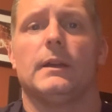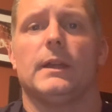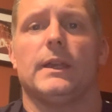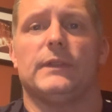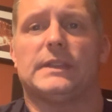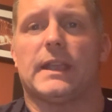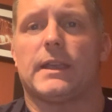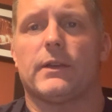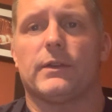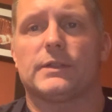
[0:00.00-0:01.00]
If you take
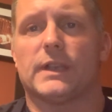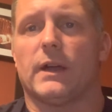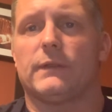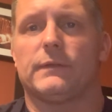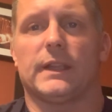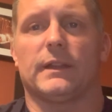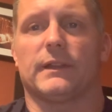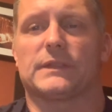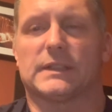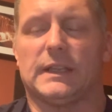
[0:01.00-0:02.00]
care of yourself, you get
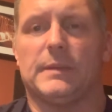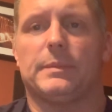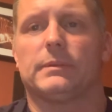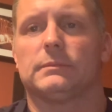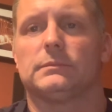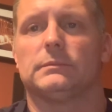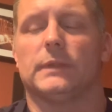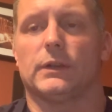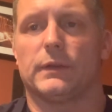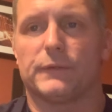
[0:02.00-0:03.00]
enough sleep
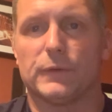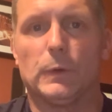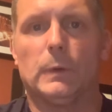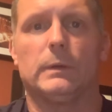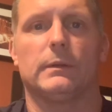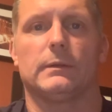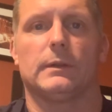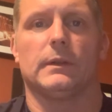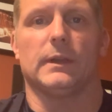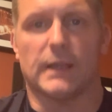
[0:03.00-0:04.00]
and good food
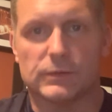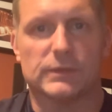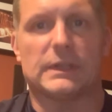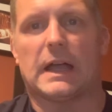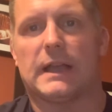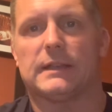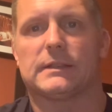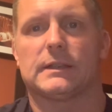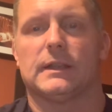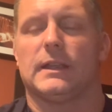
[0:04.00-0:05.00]
and
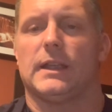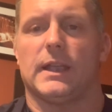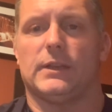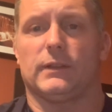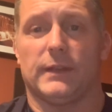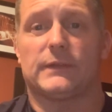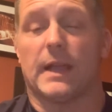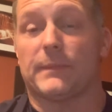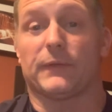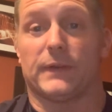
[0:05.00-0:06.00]
exercise, and you leave
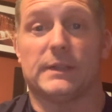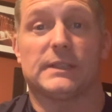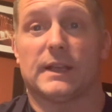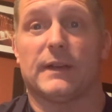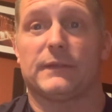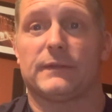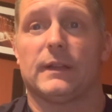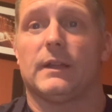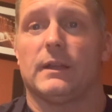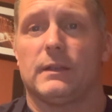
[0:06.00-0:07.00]
time for fun stuff,
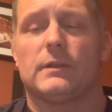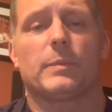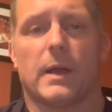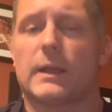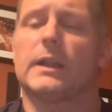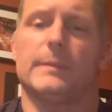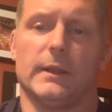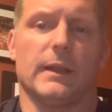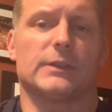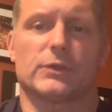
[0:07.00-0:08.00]
you're probably going to be
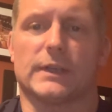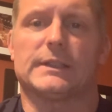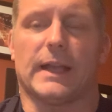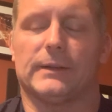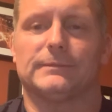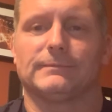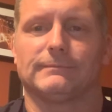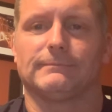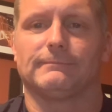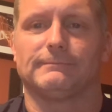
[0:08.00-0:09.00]
less stressed out.
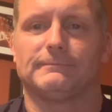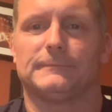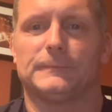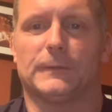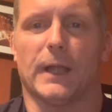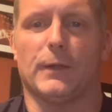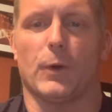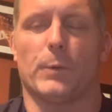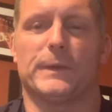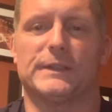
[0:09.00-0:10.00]
Okay,
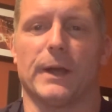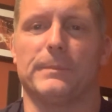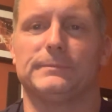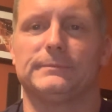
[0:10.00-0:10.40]
hope this helped.